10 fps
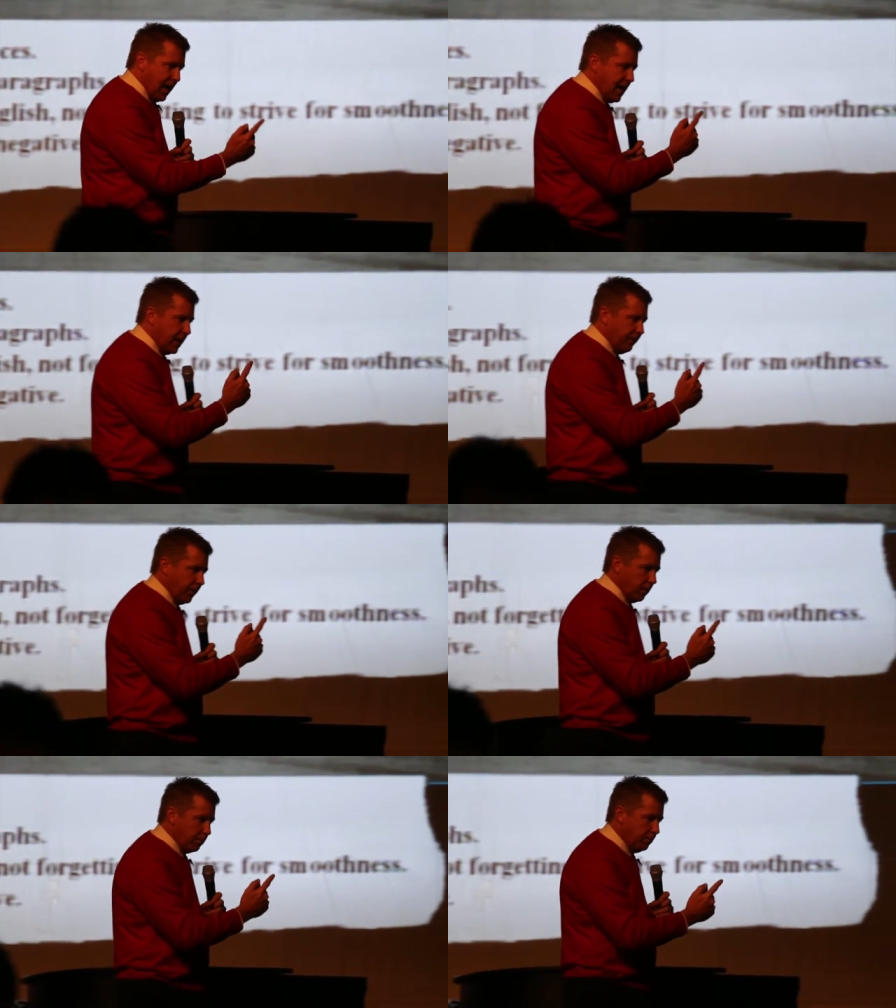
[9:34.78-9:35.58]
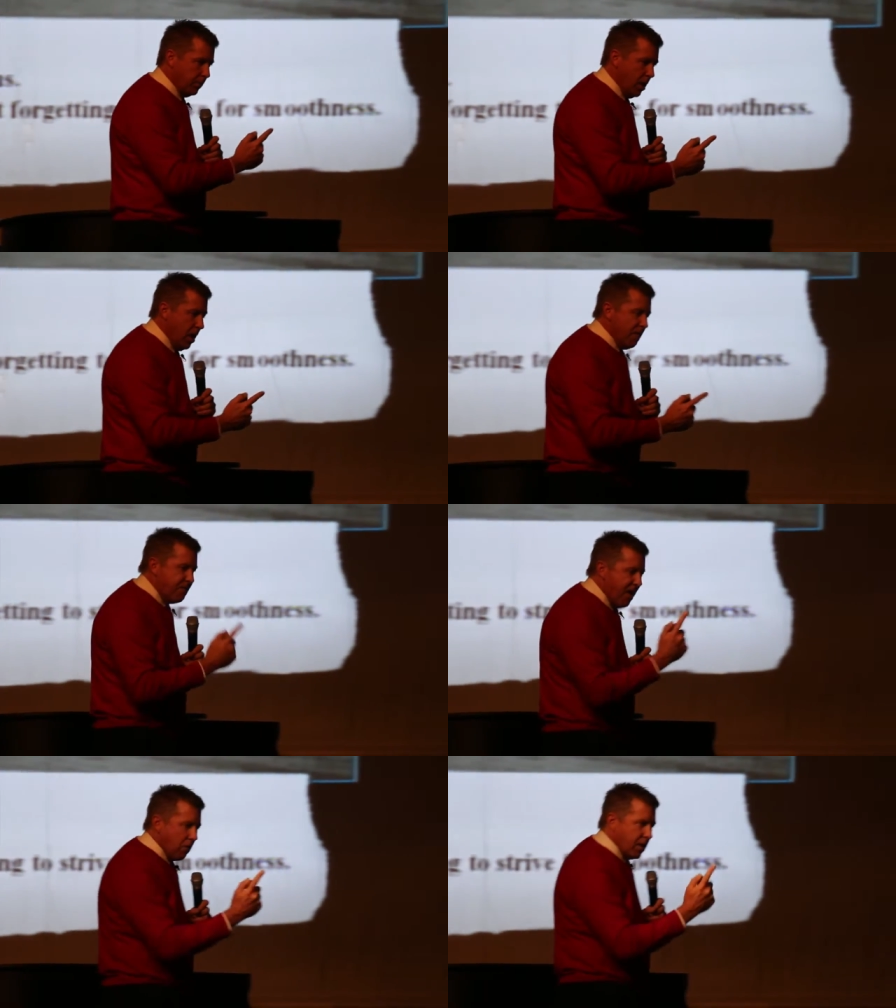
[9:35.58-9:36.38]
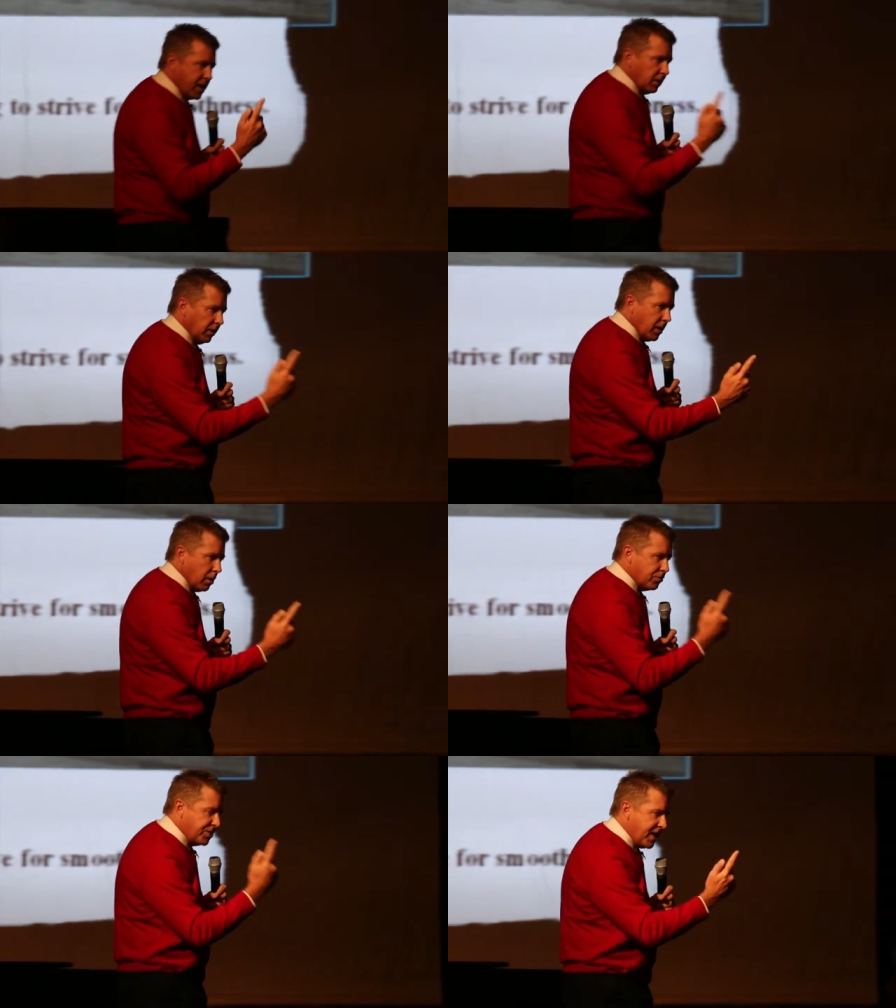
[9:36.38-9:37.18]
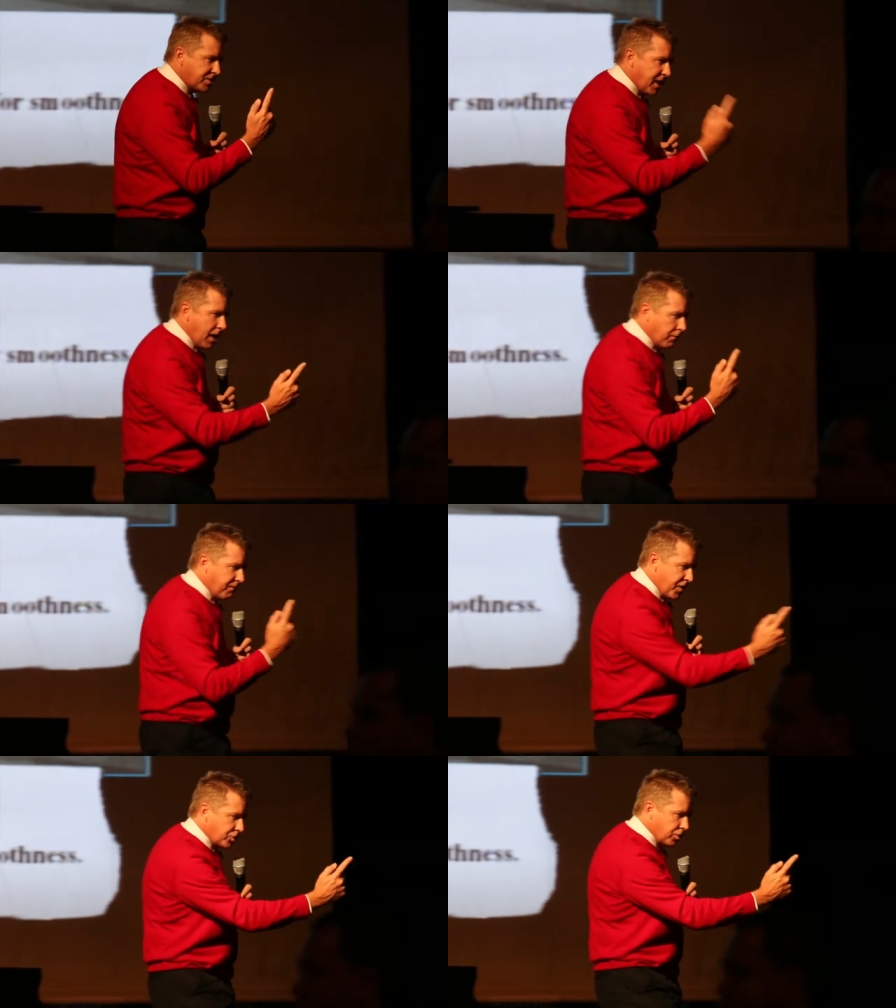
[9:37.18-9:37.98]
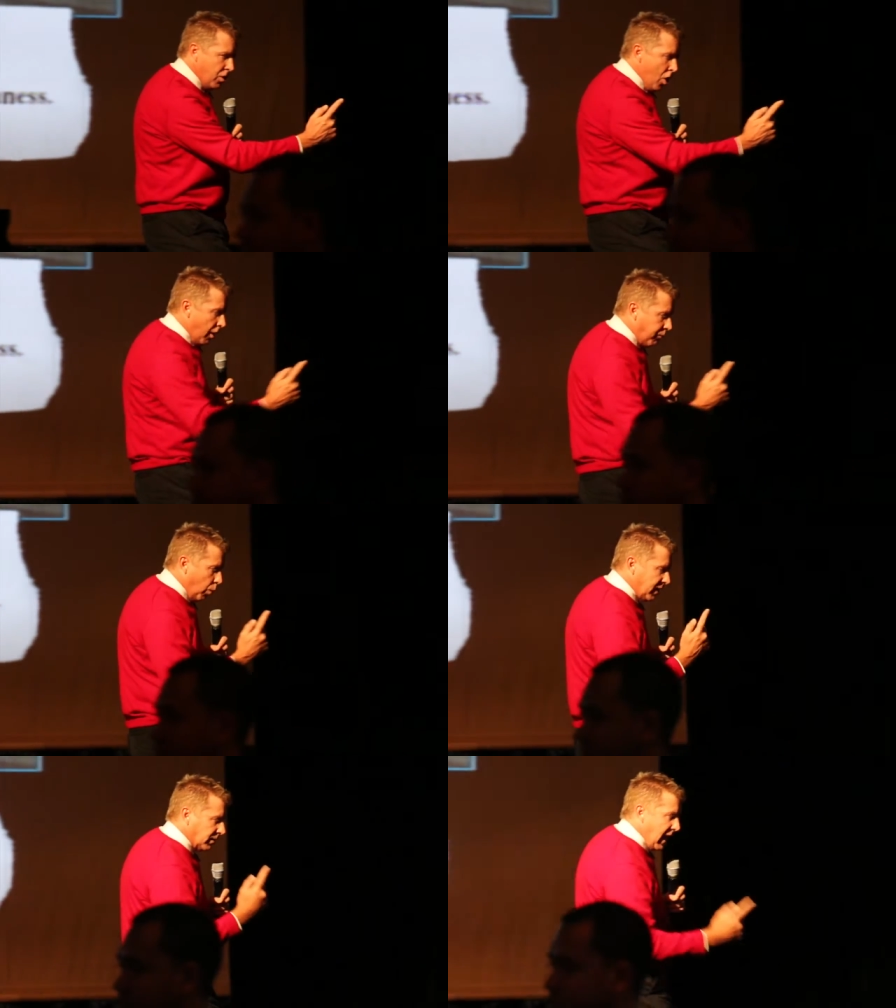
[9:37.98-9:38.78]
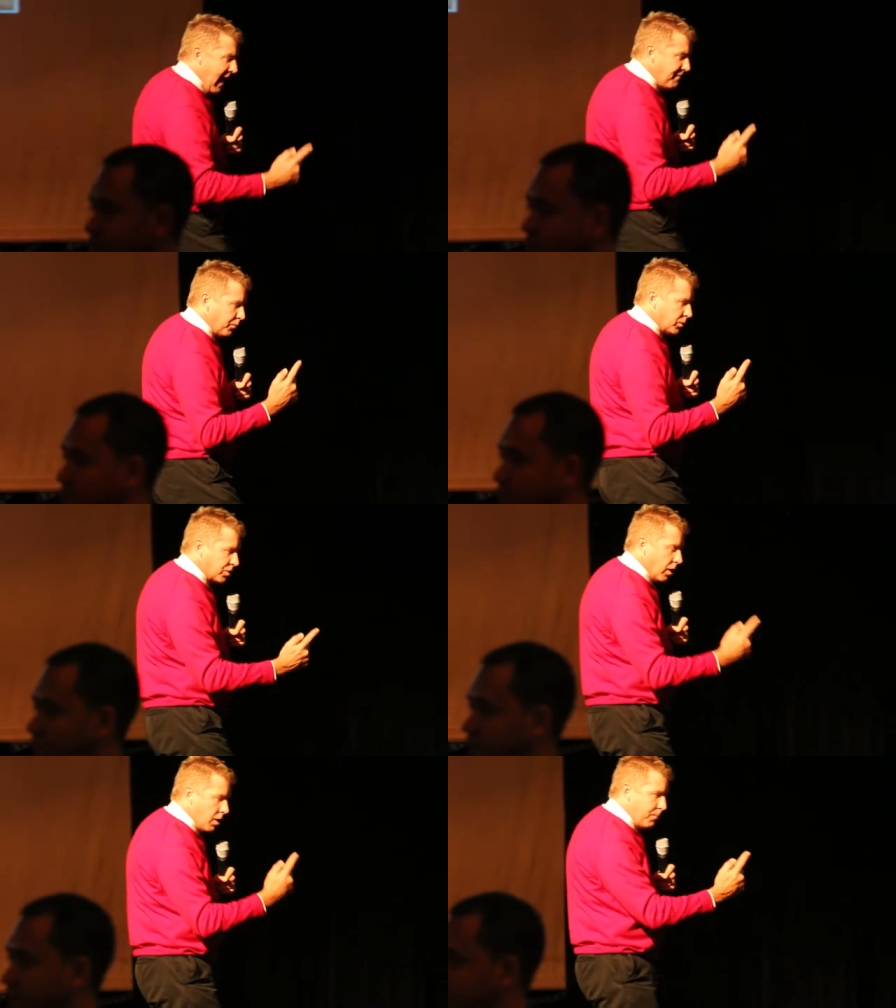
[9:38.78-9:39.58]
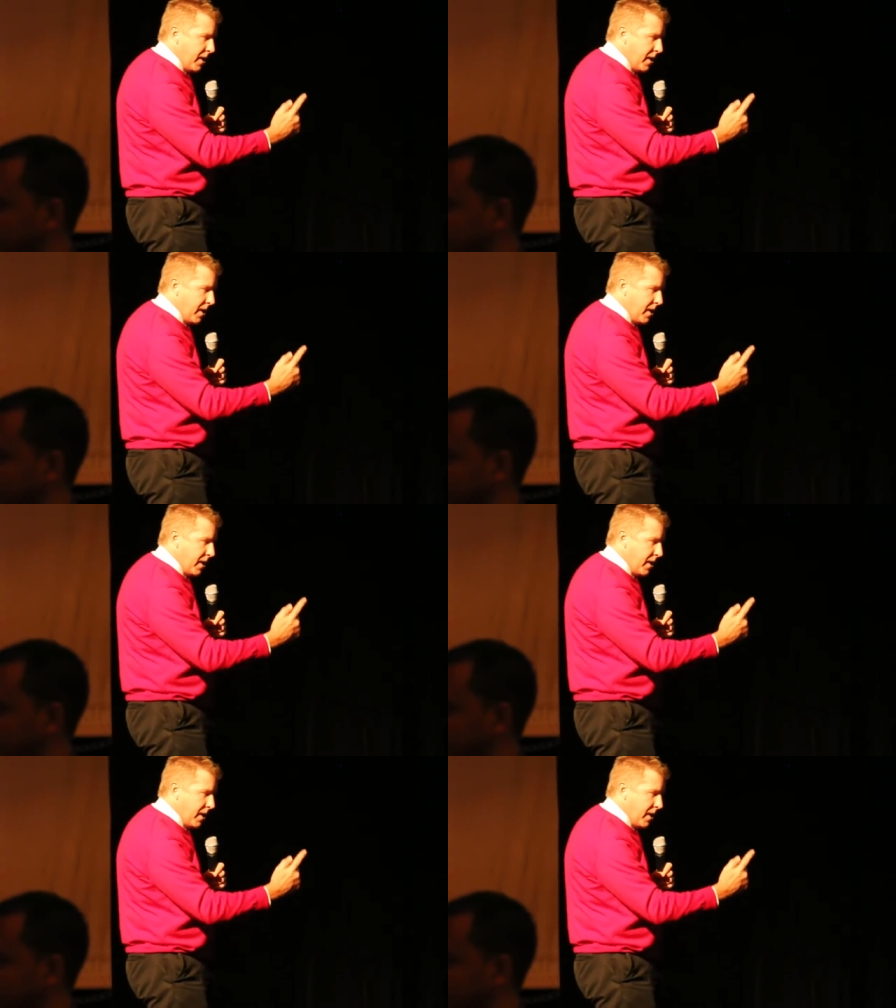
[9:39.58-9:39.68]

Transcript: ahead of him very clear, detailed vision of what life was going to